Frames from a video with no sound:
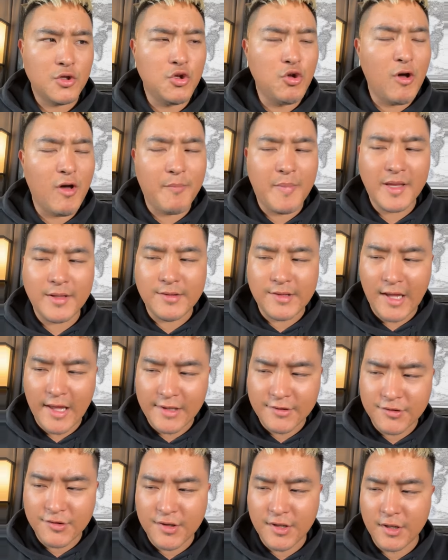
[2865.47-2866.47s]
You have been
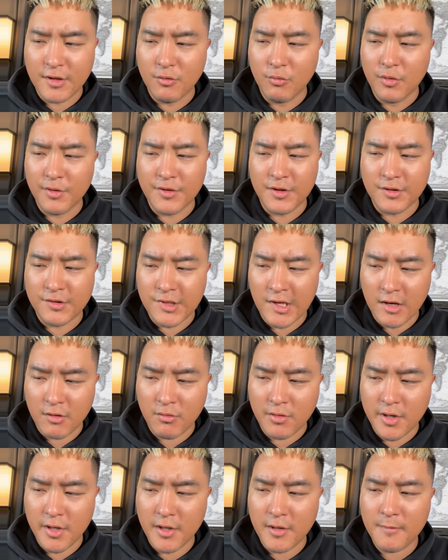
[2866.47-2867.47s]
tested with
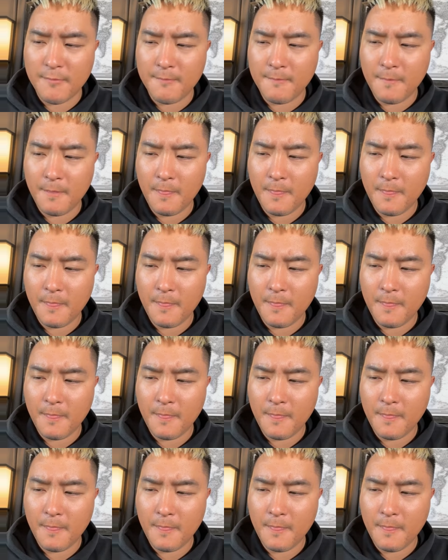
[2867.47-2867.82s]
integrity.